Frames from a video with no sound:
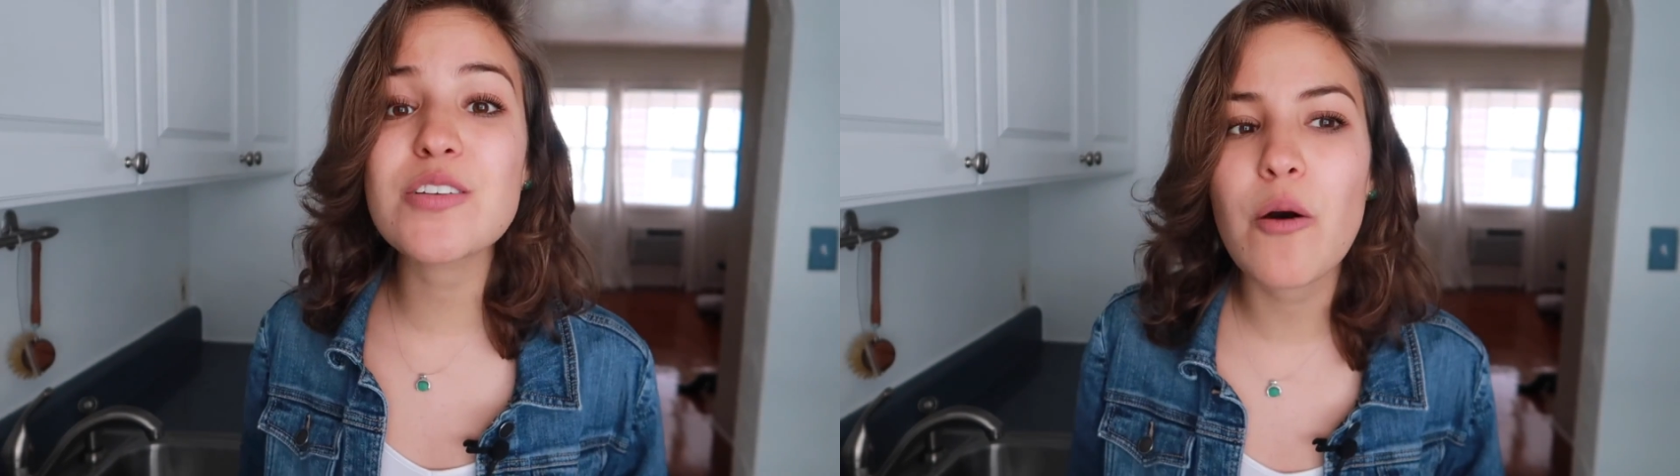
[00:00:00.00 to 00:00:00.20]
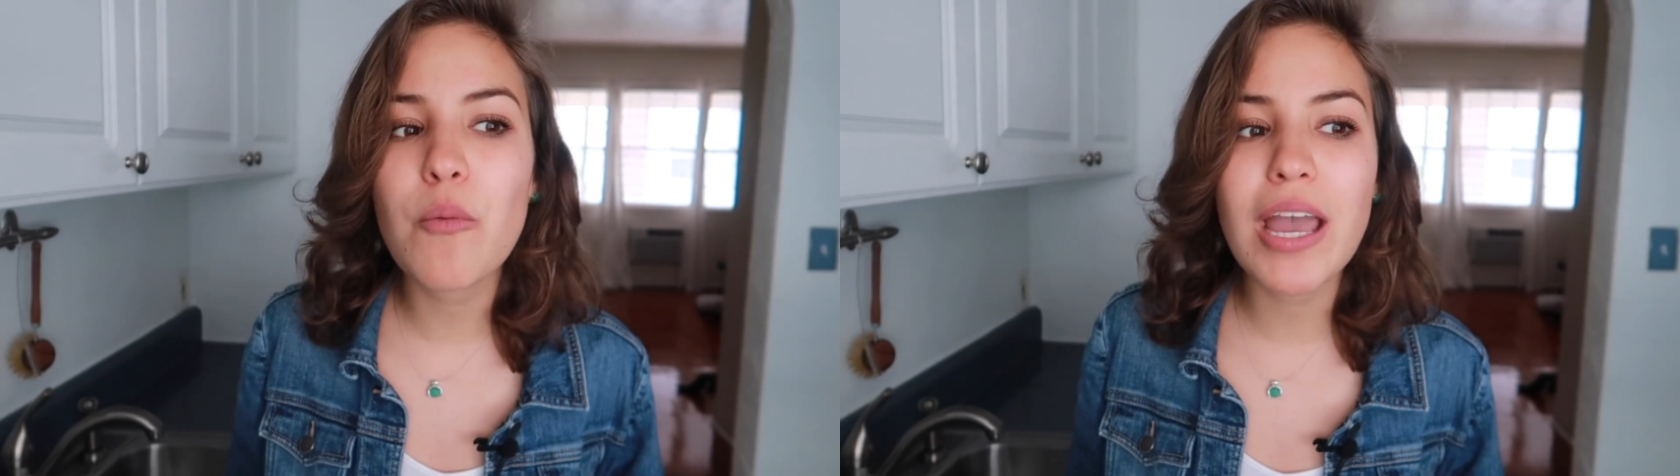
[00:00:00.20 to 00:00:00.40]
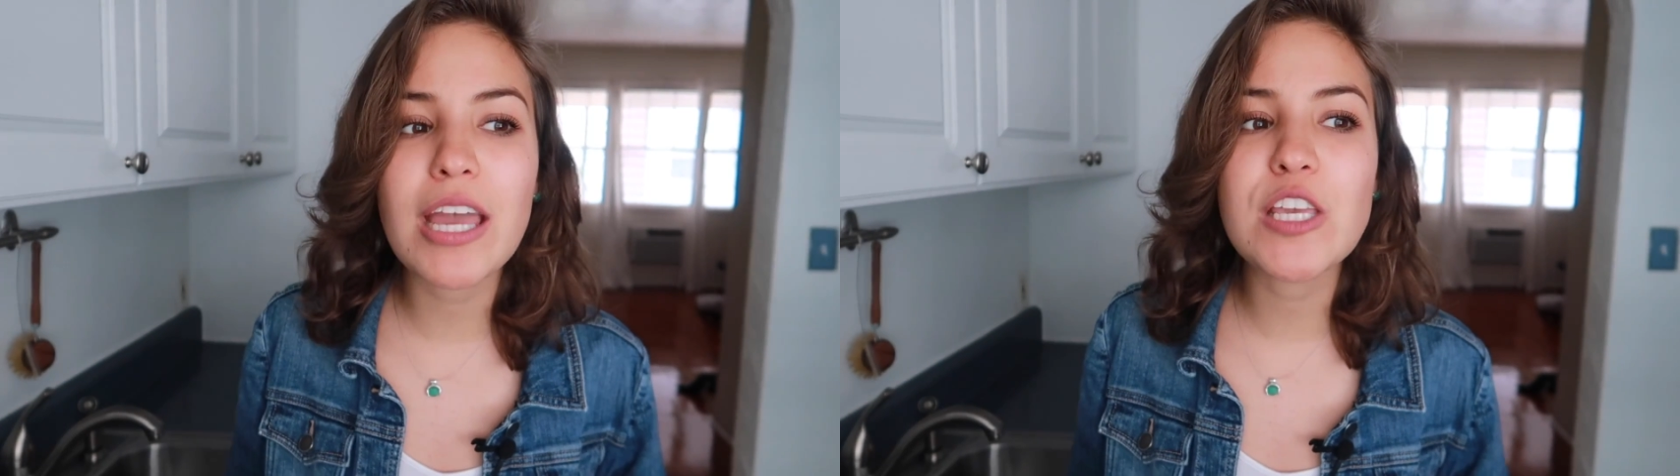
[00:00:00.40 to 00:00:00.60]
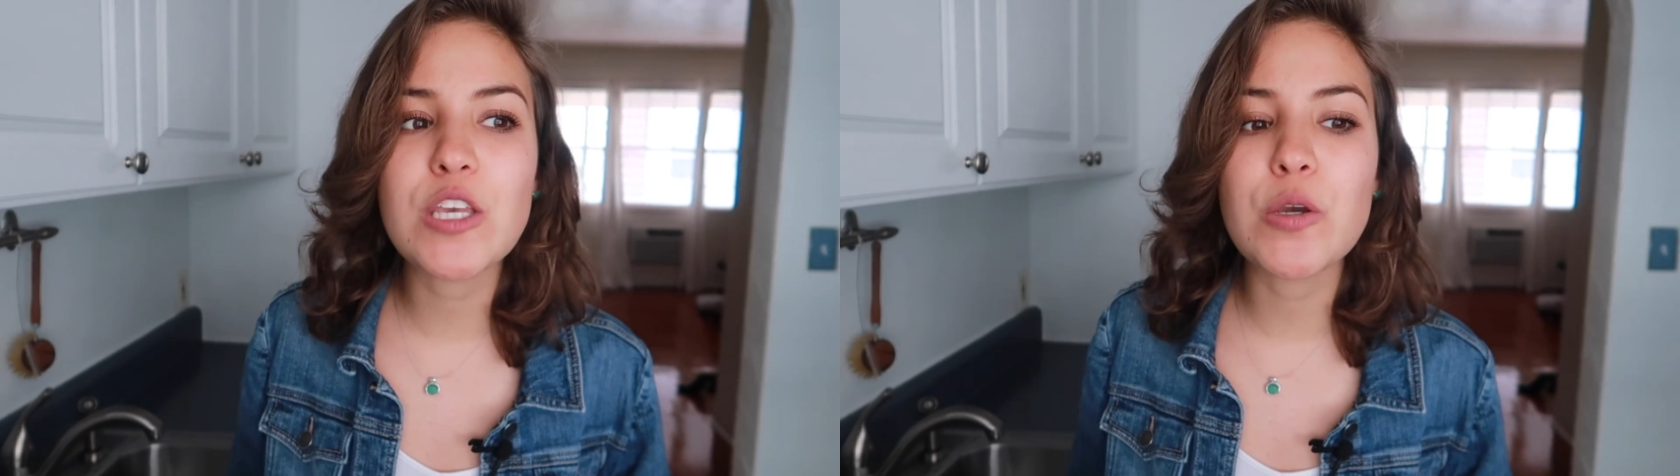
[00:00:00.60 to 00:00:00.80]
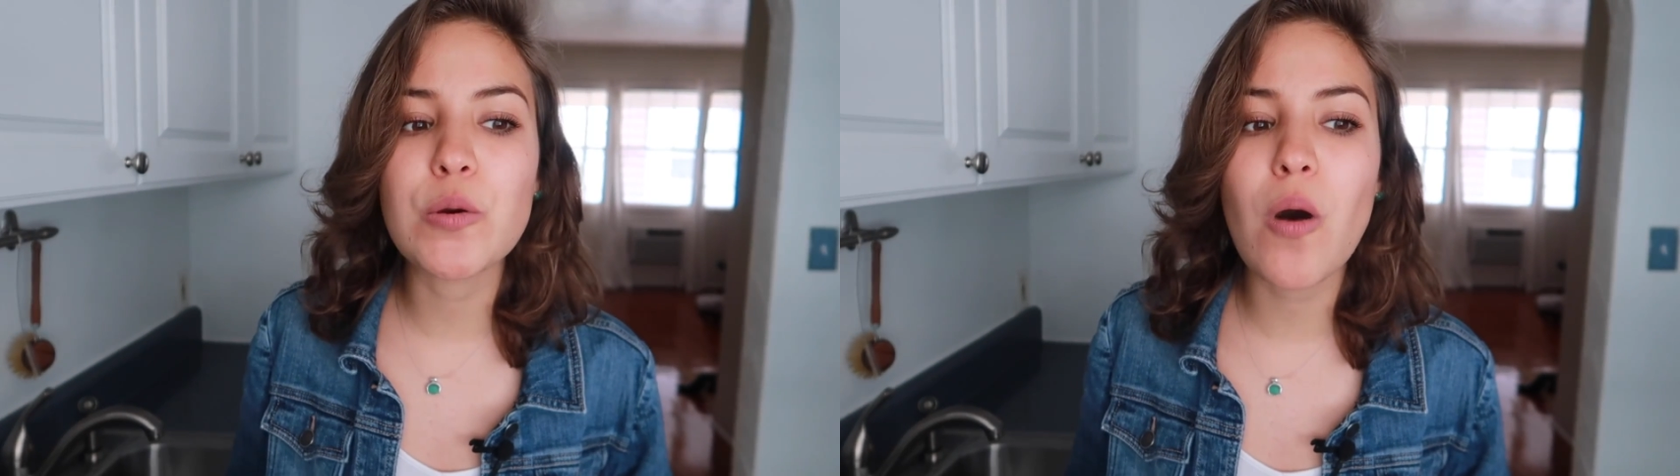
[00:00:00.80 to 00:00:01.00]
That way
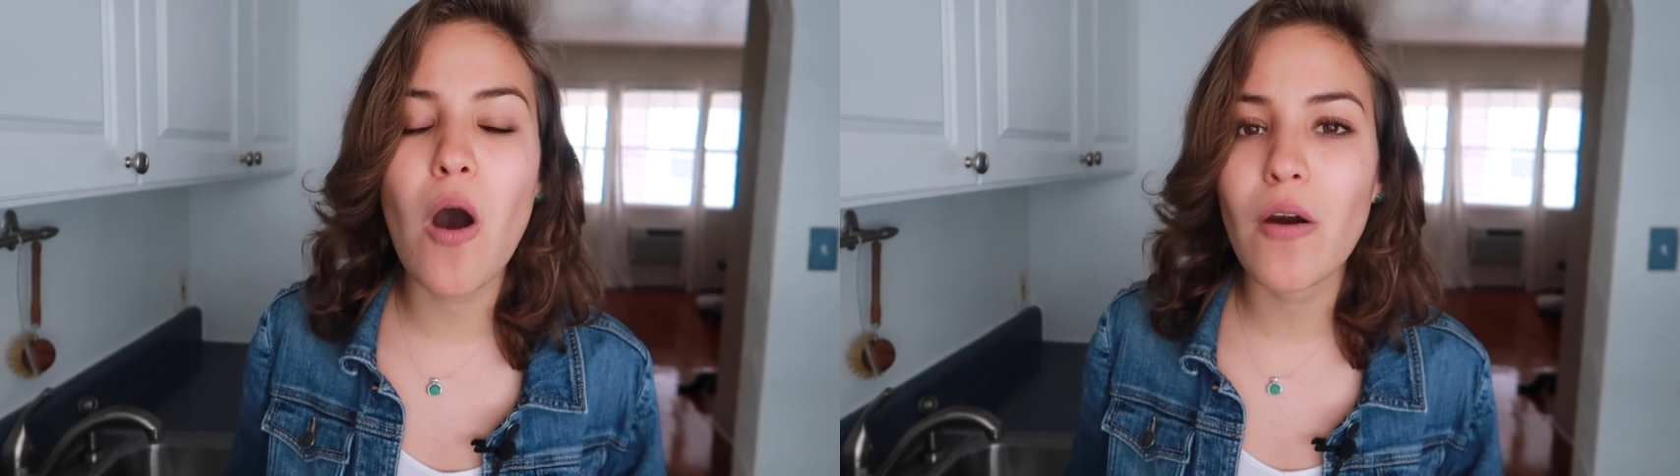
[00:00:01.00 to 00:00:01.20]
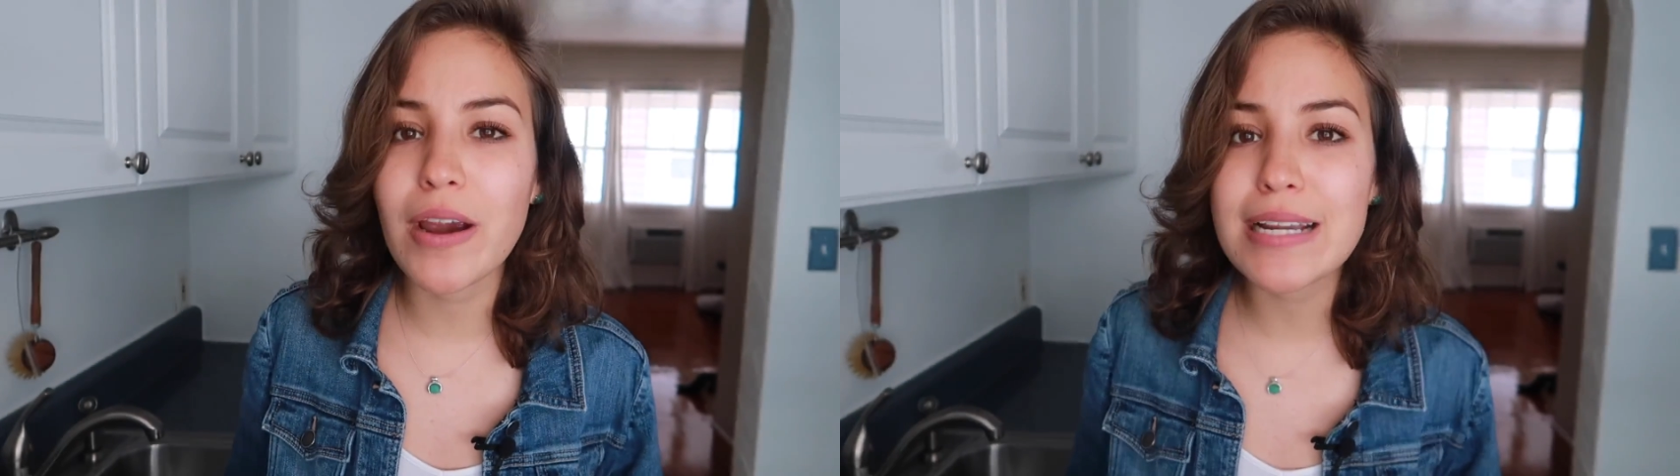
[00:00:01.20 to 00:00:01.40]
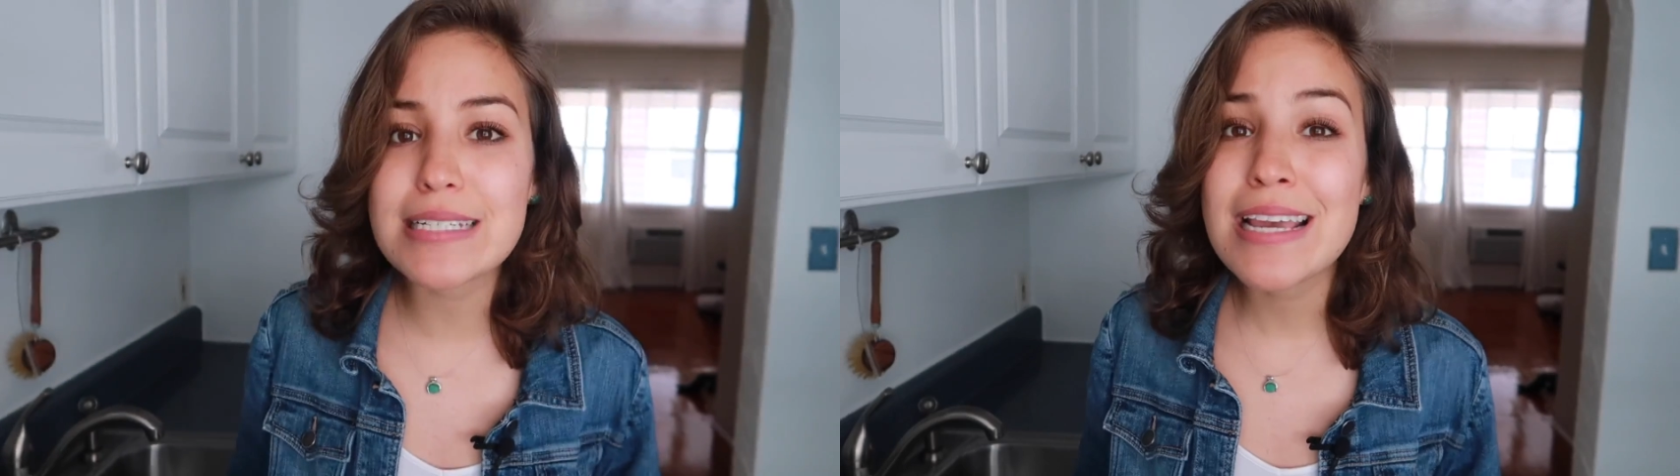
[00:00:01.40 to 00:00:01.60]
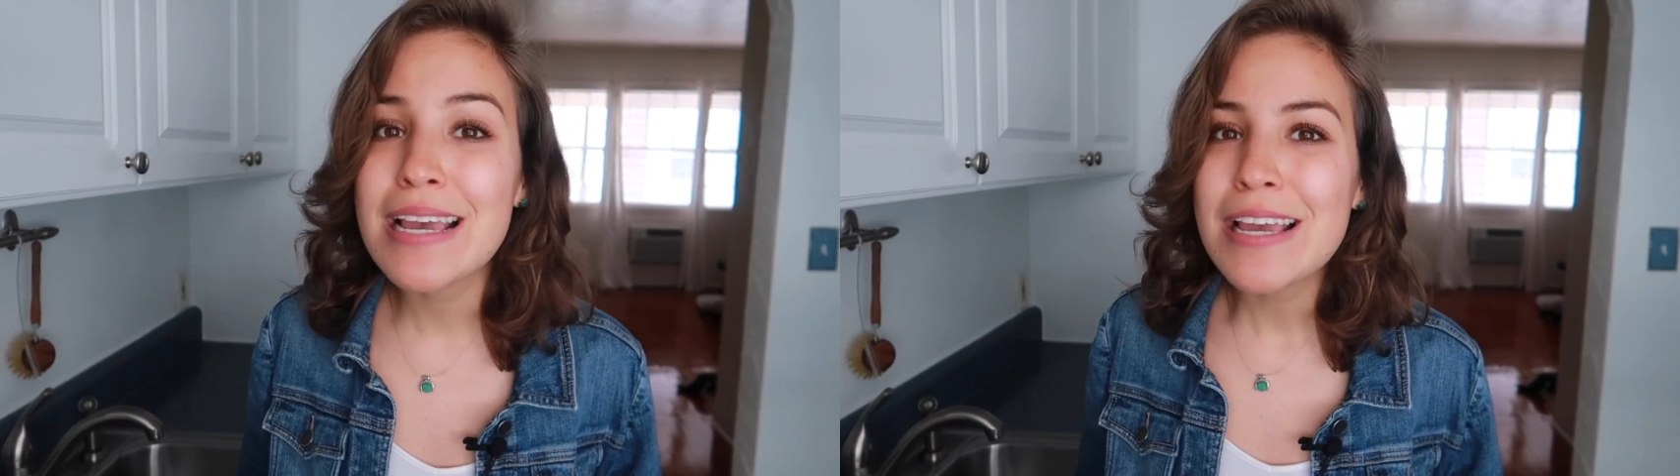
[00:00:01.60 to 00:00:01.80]
you aren't,